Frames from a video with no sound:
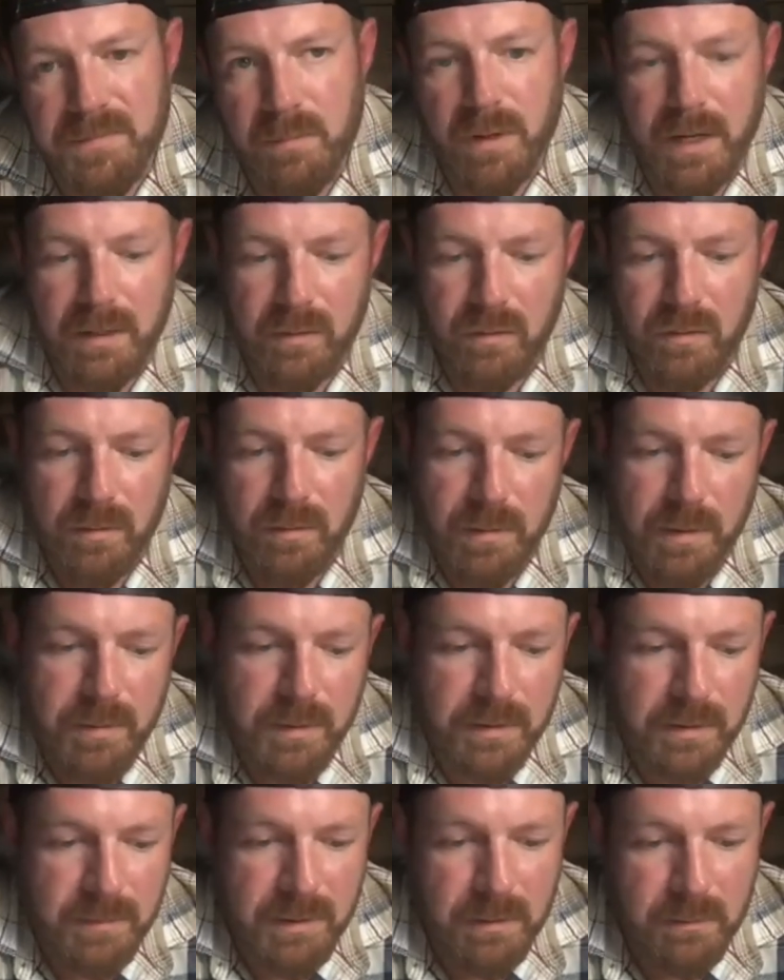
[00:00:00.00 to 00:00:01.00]
the bride and
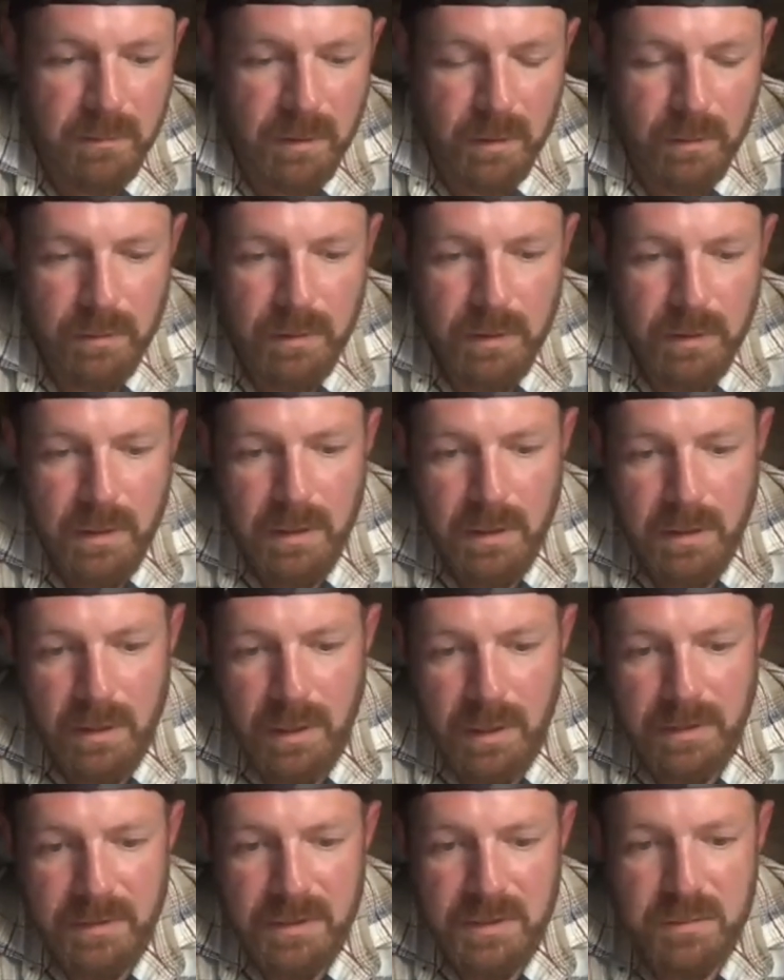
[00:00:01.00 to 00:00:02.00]
groom, I put them in the middle
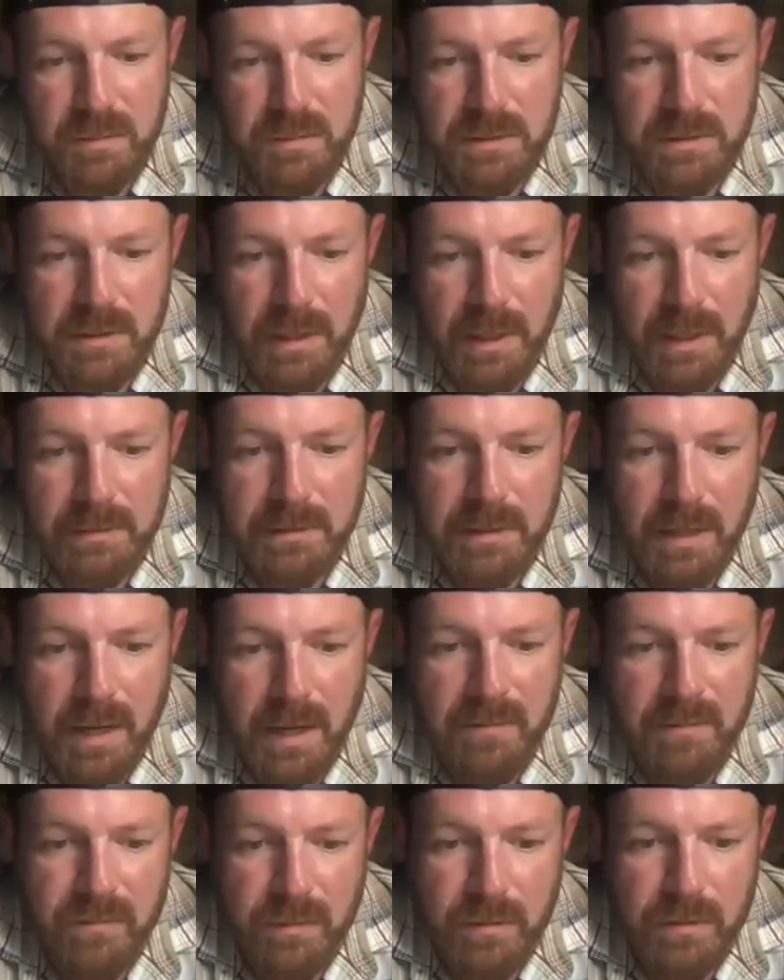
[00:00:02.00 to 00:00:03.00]
and this was now
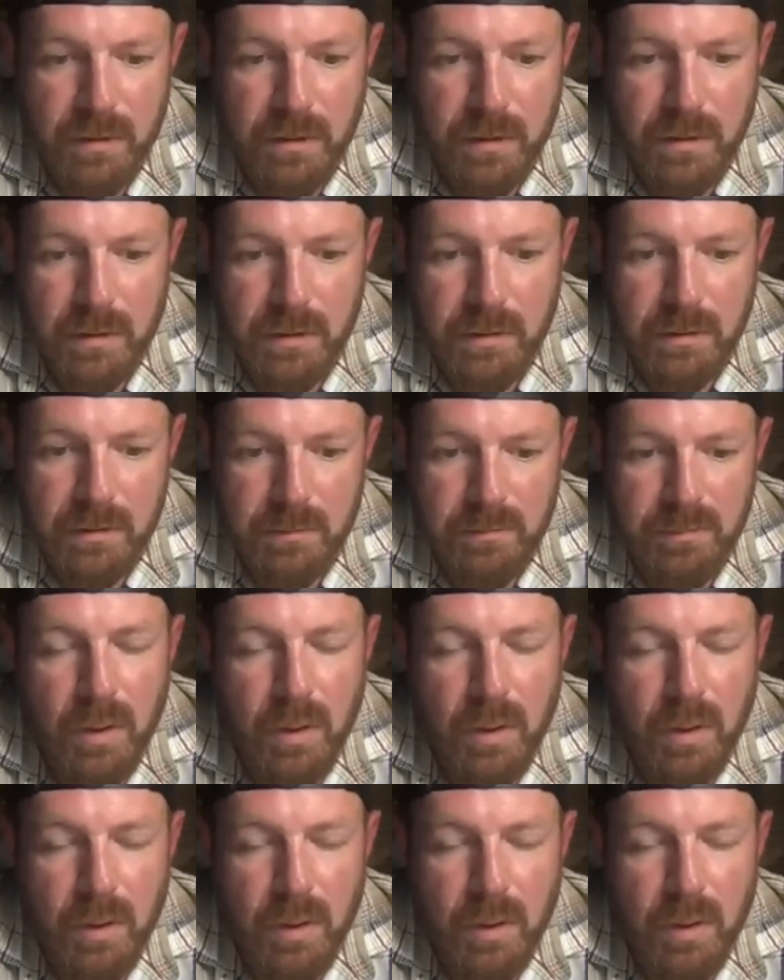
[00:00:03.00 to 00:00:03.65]
time for their